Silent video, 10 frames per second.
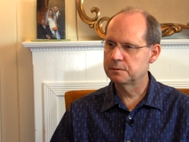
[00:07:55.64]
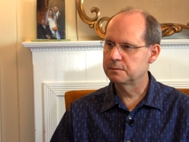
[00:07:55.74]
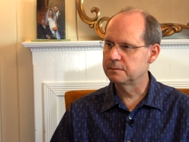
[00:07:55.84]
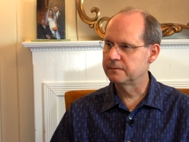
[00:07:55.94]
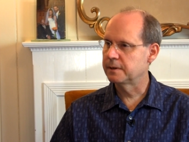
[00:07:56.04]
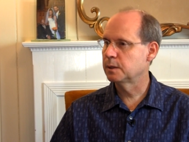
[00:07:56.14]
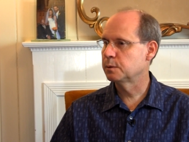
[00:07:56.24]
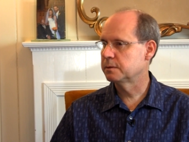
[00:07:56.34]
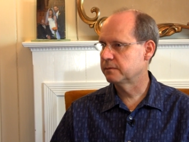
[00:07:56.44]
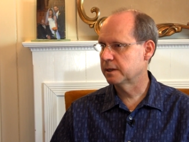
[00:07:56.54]
to fellow
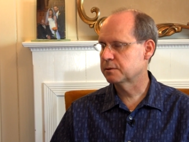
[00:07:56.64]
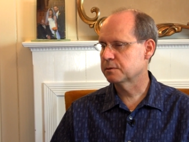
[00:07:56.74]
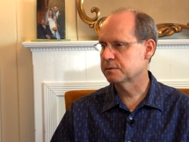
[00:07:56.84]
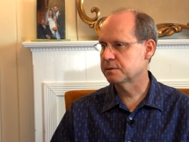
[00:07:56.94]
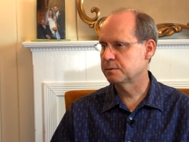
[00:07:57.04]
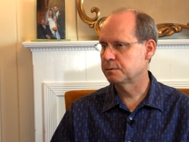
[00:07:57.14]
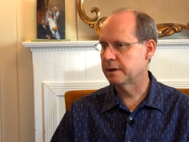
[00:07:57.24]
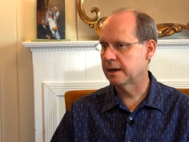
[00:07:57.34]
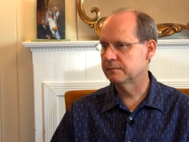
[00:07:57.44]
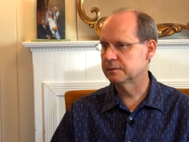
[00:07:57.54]
inventors who
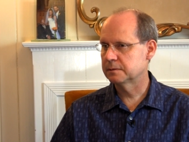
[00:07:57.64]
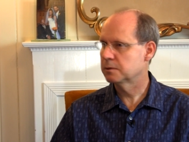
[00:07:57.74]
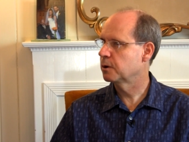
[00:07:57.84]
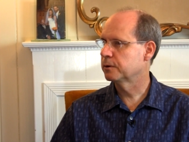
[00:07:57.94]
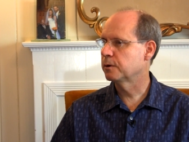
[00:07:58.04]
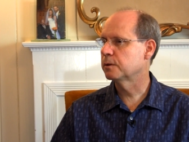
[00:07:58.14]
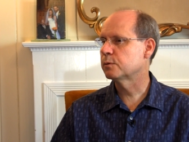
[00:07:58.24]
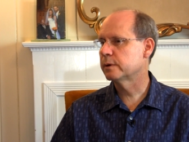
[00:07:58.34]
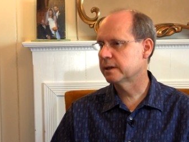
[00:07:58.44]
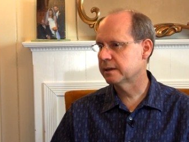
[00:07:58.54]
haven't gone all the
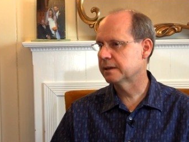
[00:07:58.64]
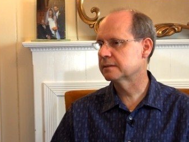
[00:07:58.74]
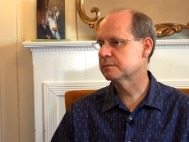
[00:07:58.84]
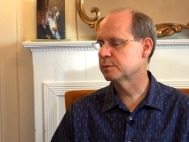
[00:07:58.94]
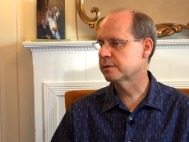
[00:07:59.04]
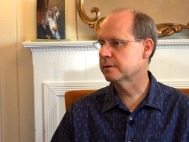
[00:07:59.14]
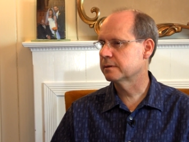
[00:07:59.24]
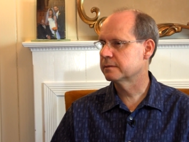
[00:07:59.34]
way yet with their